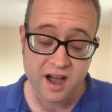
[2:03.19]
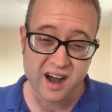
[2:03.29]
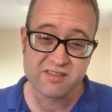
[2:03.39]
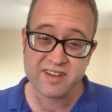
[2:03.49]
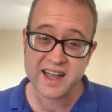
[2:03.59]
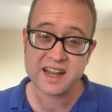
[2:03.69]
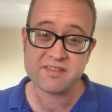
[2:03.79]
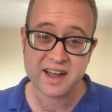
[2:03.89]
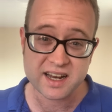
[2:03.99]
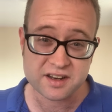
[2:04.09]
I really,
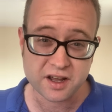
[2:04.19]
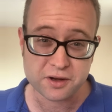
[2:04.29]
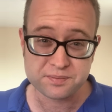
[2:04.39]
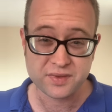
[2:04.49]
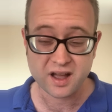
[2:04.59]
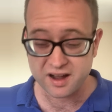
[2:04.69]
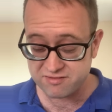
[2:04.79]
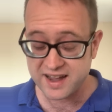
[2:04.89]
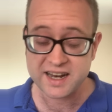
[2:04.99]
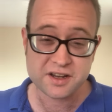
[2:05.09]
really do. I
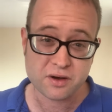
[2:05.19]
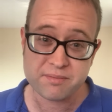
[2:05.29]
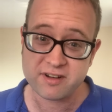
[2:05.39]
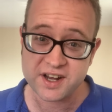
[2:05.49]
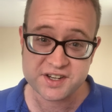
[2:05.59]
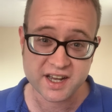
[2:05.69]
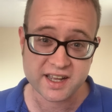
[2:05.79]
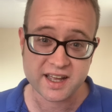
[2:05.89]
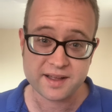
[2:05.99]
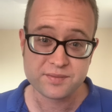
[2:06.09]
really do appreciate
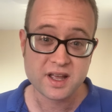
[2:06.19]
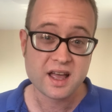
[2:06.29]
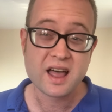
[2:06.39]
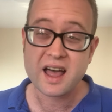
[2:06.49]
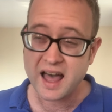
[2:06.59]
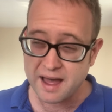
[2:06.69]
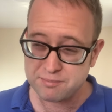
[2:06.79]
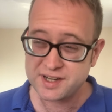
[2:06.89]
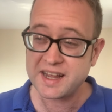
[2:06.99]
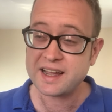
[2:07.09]
it. And
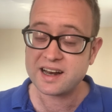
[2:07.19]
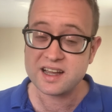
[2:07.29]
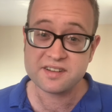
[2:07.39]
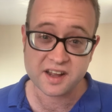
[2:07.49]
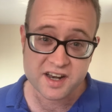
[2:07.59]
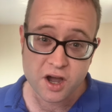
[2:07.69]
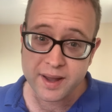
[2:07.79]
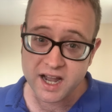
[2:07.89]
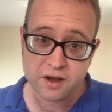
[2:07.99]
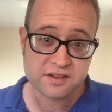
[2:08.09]
particularly because I know
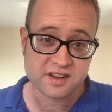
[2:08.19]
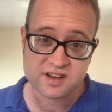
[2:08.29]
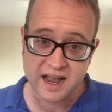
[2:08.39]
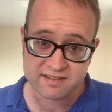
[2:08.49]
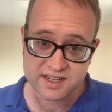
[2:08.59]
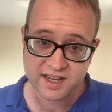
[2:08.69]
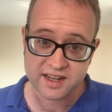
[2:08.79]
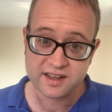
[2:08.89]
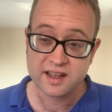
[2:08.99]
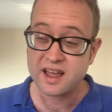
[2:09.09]
it goes to
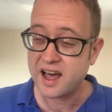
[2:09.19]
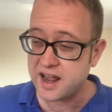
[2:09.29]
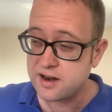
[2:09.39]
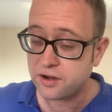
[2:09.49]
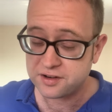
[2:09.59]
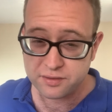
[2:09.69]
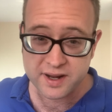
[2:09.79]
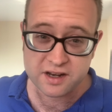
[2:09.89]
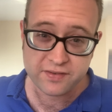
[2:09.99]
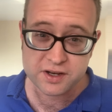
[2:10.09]
charity and not to
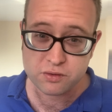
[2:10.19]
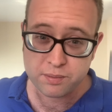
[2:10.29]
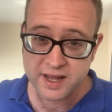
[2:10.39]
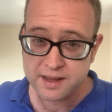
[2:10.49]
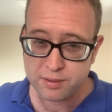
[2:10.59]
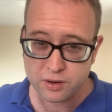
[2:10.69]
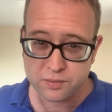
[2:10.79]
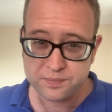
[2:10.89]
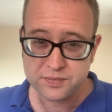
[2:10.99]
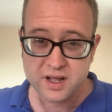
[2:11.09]
individual
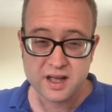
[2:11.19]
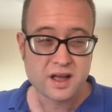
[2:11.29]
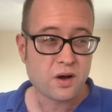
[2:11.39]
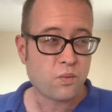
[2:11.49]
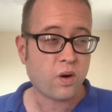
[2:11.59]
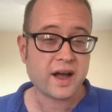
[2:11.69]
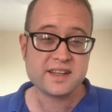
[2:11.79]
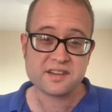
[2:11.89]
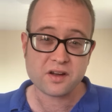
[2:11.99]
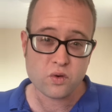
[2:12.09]
people. Why
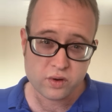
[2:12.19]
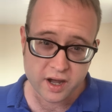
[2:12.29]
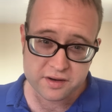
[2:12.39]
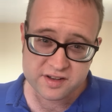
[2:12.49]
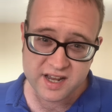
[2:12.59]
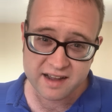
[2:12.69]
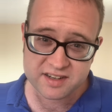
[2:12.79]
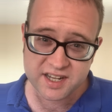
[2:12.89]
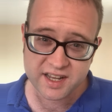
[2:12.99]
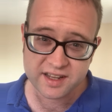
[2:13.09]
does it all go to
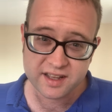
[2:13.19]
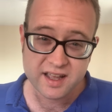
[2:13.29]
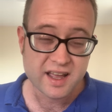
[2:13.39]
charity?